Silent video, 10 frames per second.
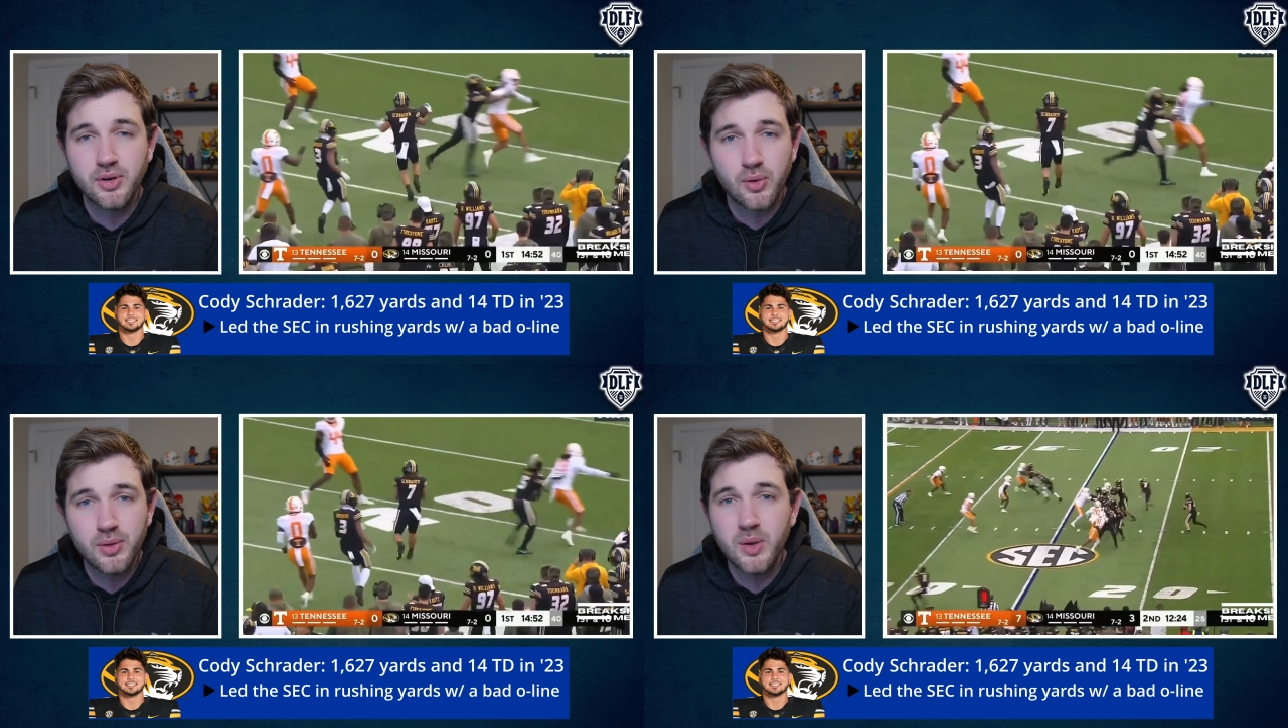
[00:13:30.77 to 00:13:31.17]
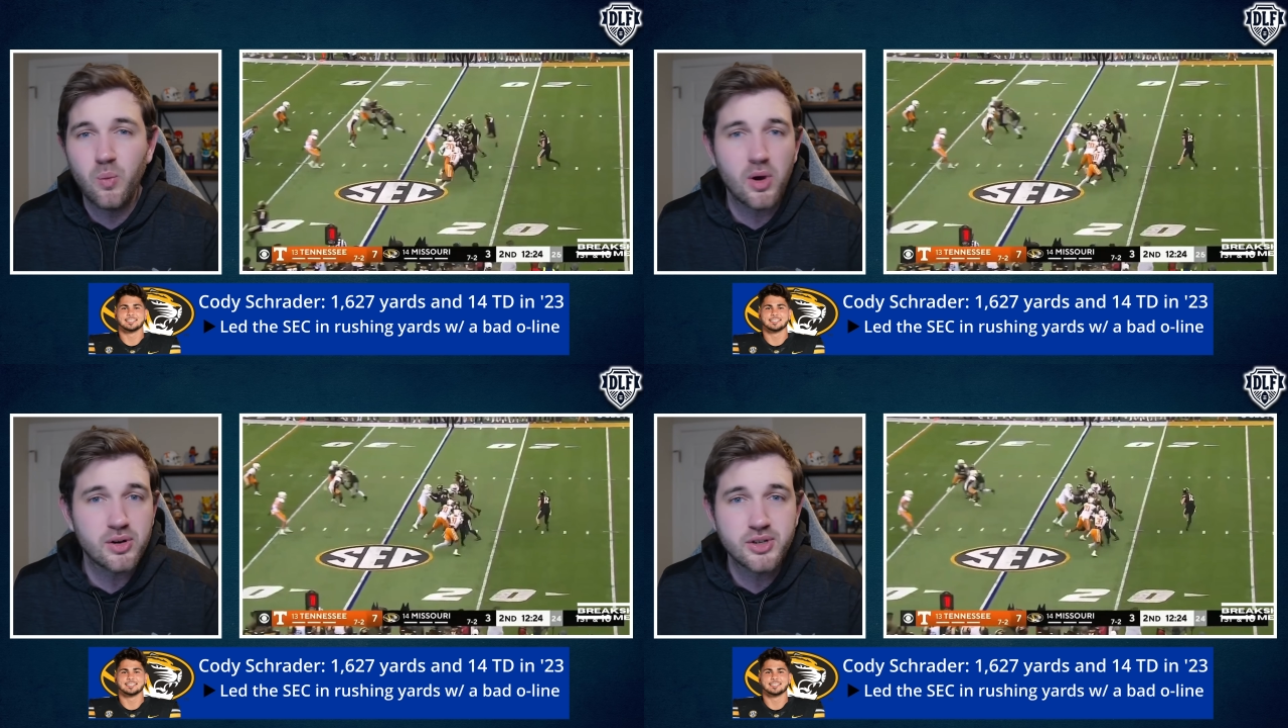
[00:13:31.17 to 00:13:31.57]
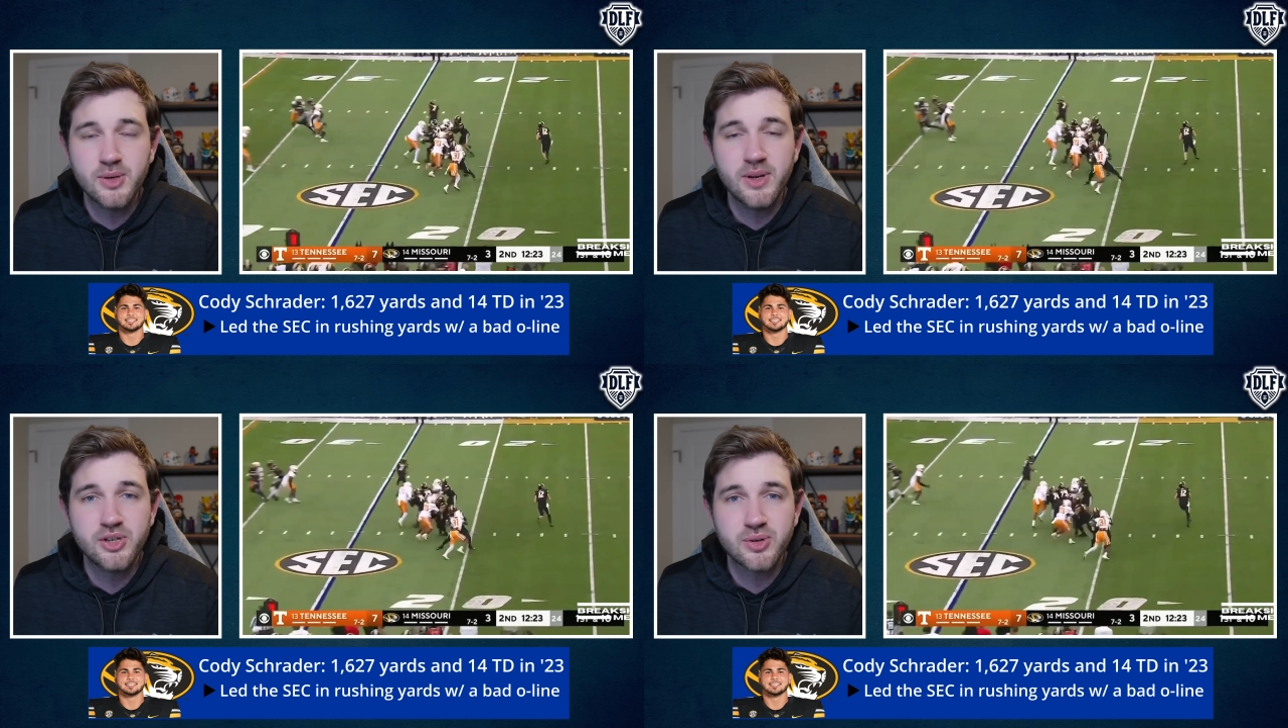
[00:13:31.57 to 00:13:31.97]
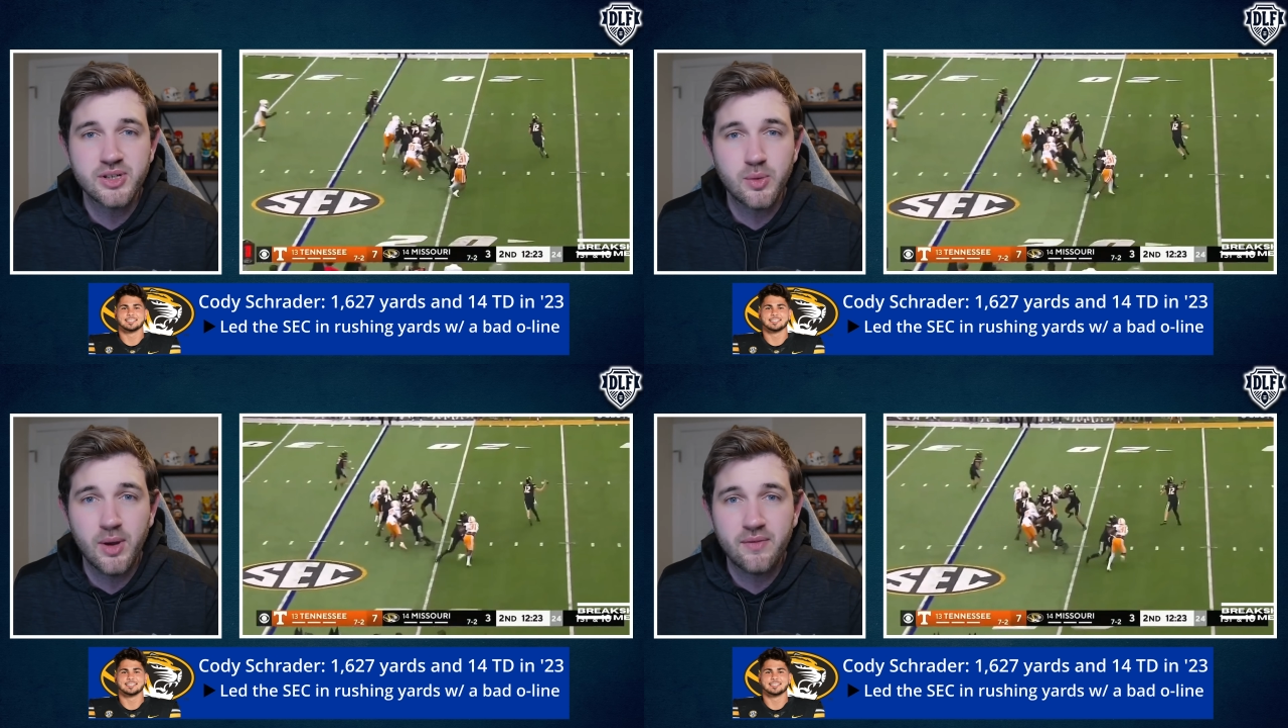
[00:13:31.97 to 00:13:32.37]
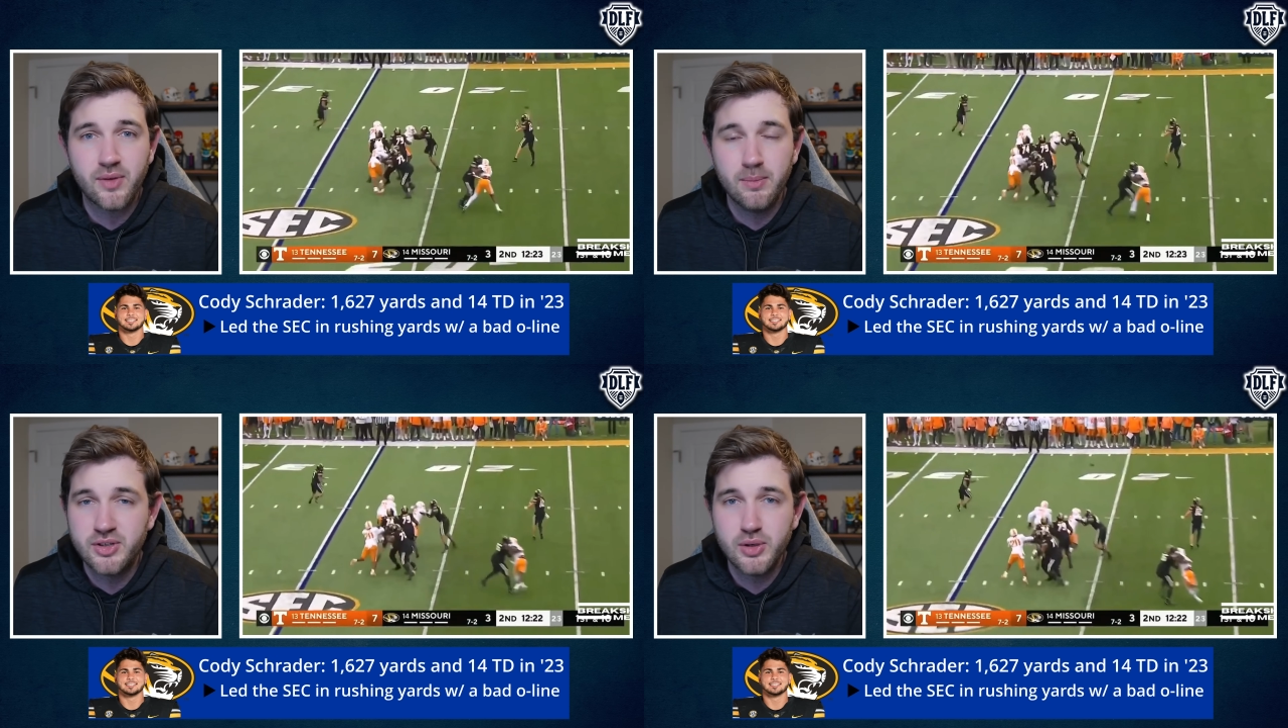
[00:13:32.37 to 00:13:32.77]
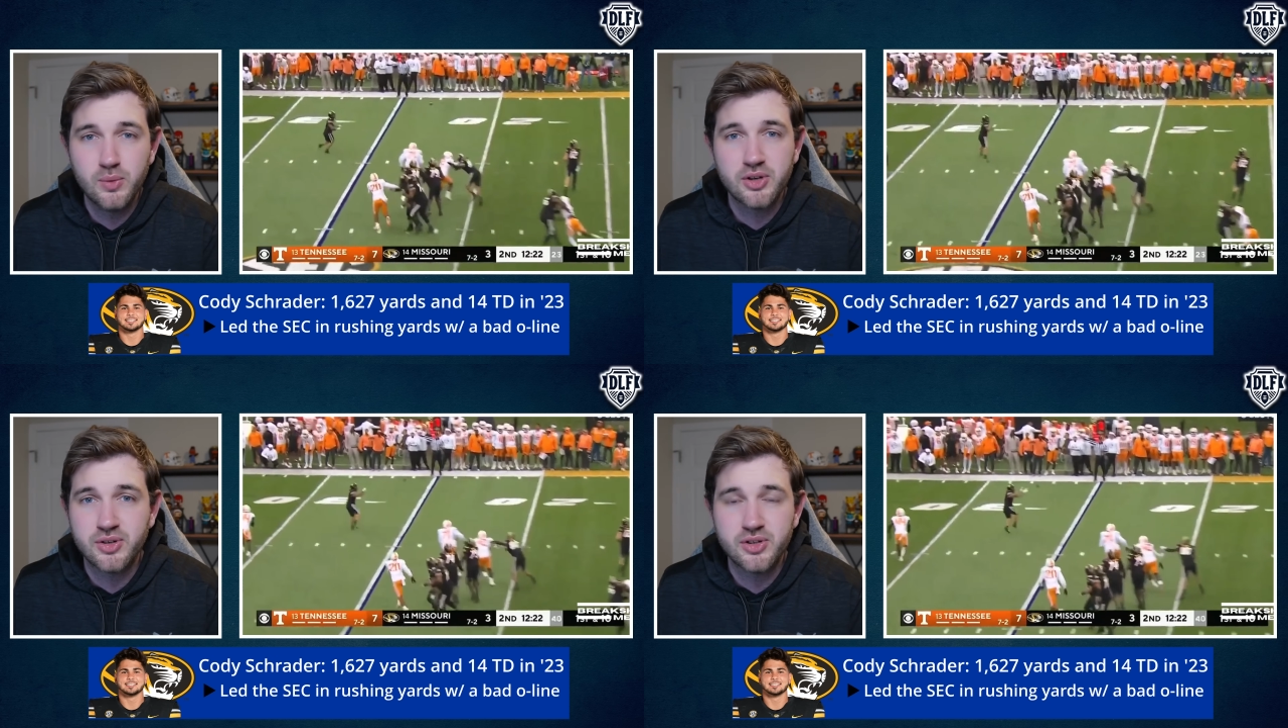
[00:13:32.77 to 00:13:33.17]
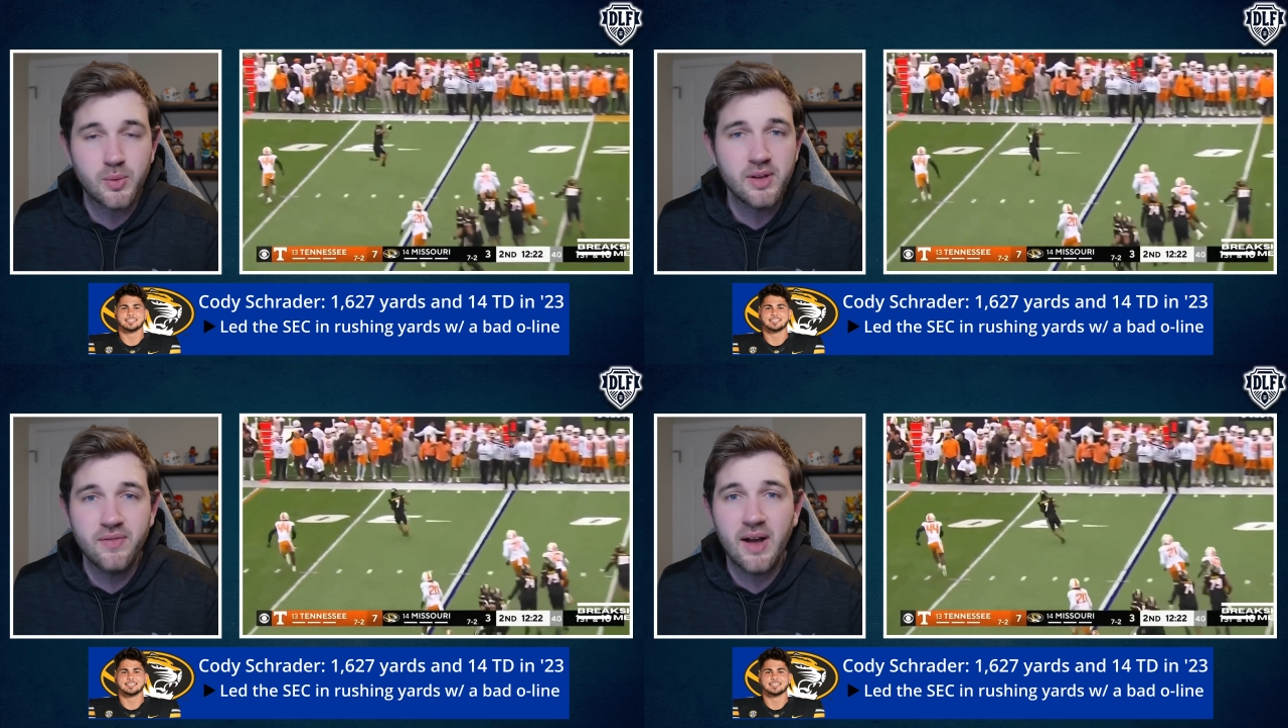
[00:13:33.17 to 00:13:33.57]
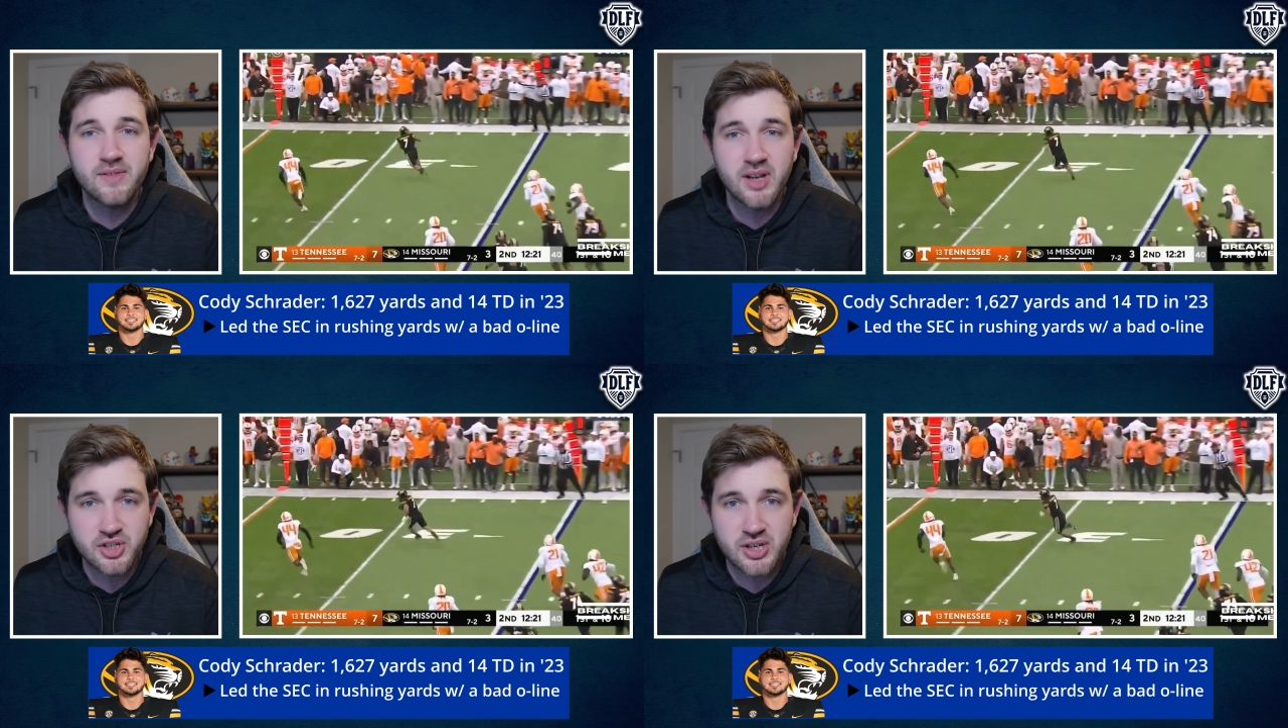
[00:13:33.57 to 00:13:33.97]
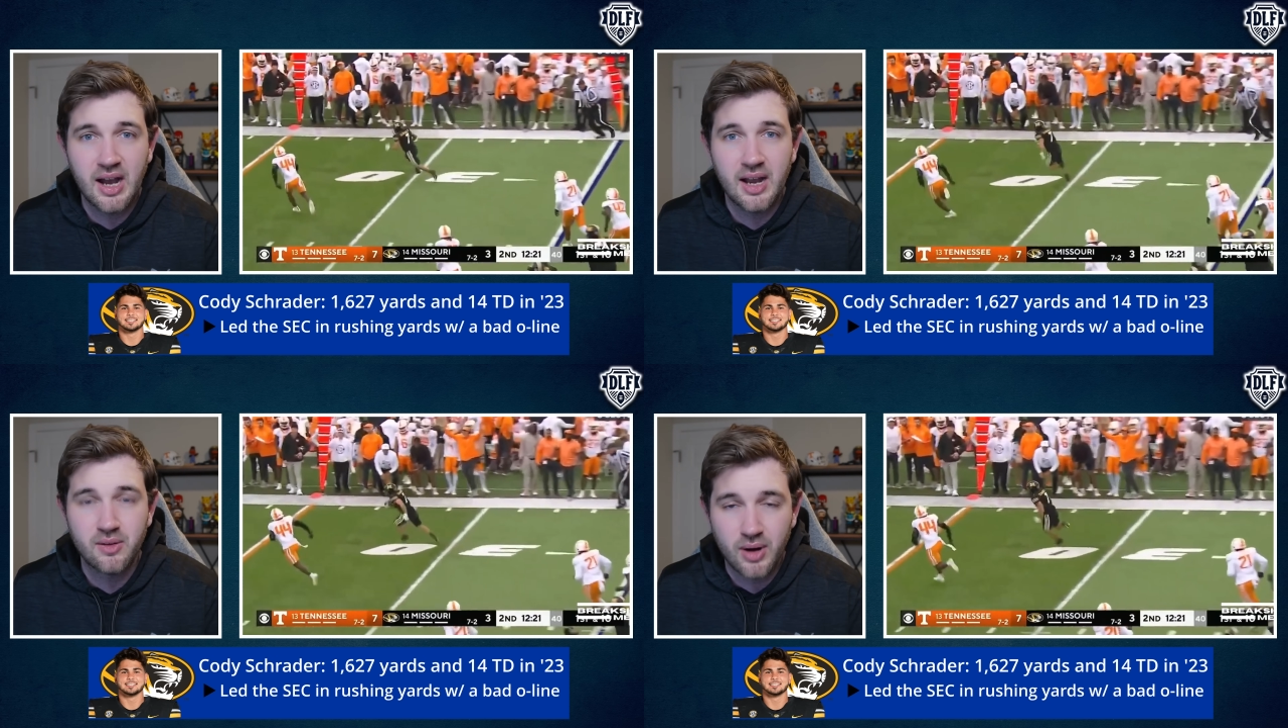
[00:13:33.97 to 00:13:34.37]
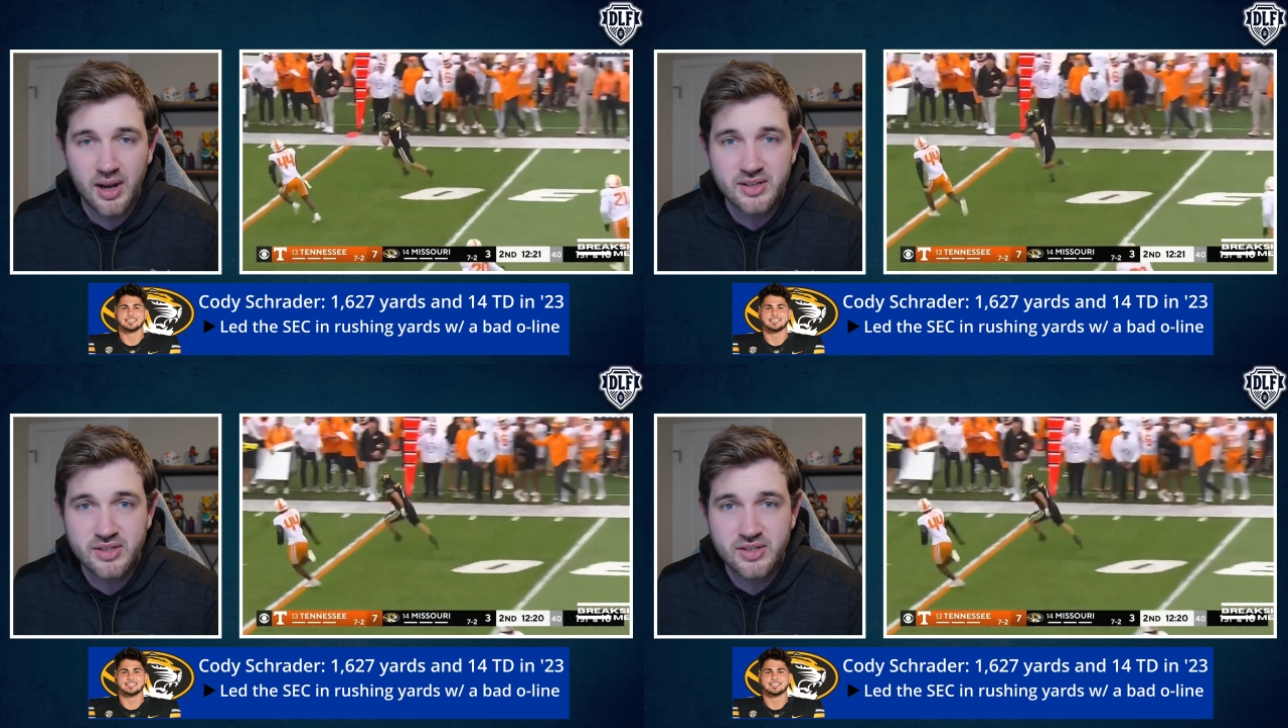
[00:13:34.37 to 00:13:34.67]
you're only 1 or 2 injuries away from a 225 touch guy, right?